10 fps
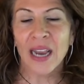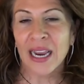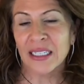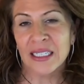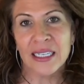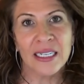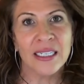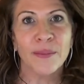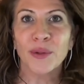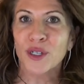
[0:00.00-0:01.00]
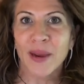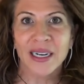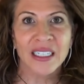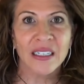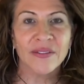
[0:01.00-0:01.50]
just need some
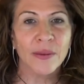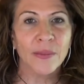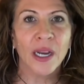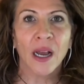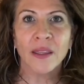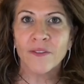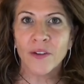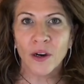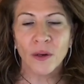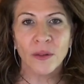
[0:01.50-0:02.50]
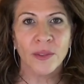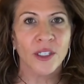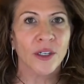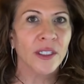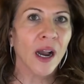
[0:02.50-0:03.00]
perspective." And we got on the phone and we
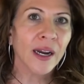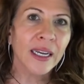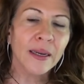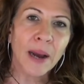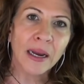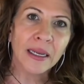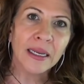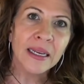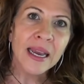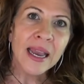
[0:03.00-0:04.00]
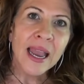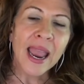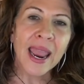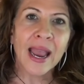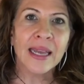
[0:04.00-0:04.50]
started talking about it.
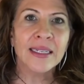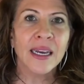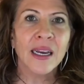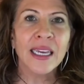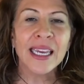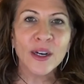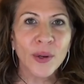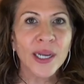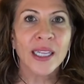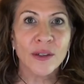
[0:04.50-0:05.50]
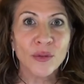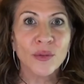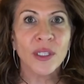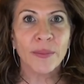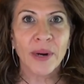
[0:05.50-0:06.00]
And he quickly, I was
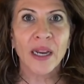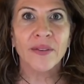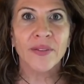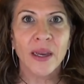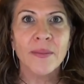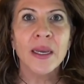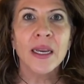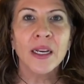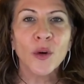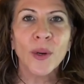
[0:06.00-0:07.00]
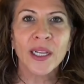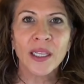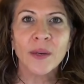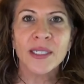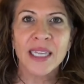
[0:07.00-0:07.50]
really proud of him, quickly
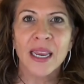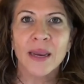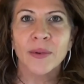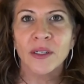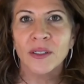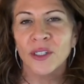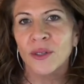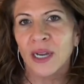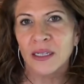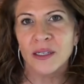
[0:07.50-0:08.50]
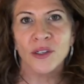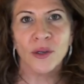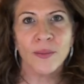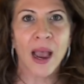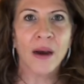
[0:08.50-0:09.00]
was able to kind of
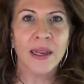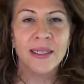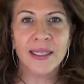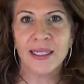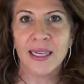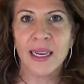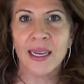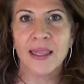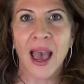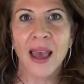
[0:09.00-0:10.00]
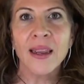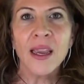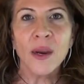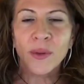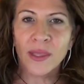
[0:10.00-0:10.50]
zoom out and see that
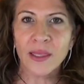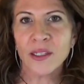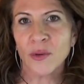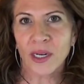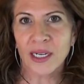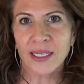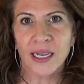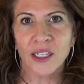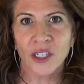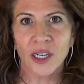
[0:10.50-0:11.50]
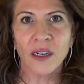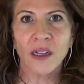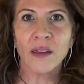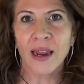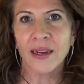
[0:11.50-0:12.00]
within this organization, a
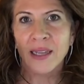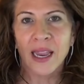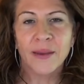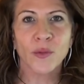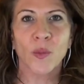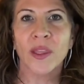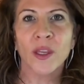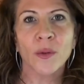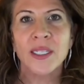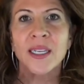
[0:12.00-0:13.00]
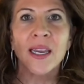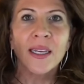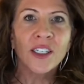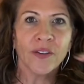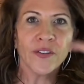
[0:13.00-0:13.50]
lot of times when there was
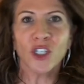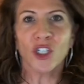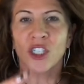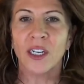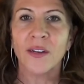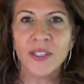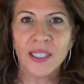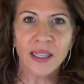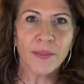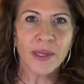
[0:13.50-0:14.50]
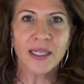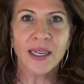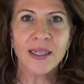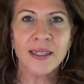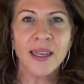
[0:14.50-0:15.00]
different shifts in the
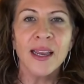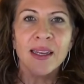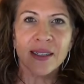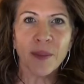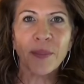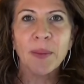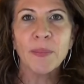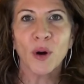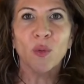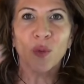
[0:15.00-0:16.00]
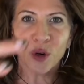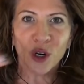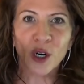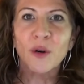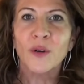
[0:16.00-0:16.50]
business, some people
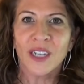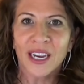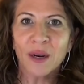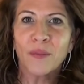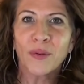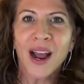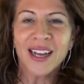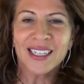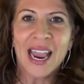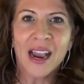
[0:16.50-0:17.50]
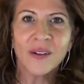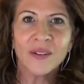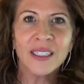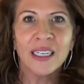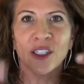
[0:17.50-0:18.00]
were kind of brought down
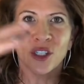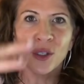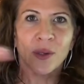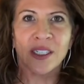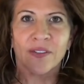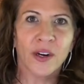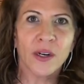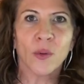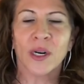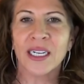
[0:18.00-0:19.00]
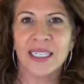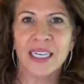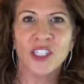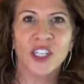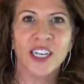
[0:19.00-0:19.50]
into a different
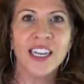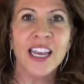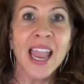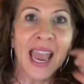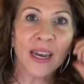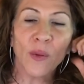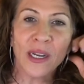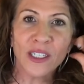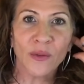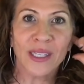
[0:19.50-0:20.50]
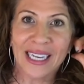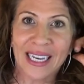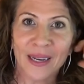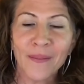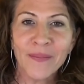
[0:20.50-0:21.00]
organization, and it wasn't really
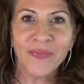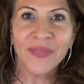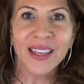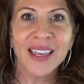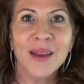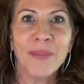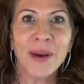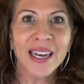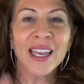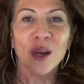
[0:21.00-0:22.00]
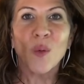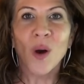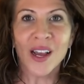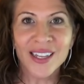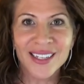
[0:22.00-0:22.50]
him, but it
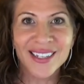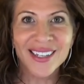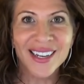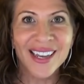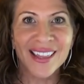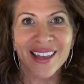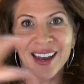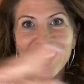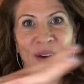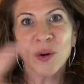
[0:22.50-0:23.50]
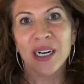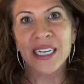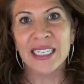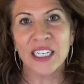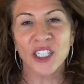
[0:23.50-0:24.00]
was the
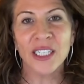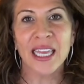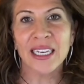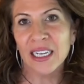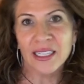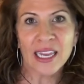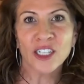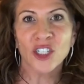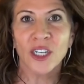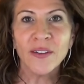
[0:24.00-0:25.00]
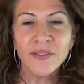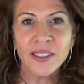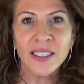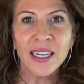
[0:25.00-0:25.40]
organization that needed that shift,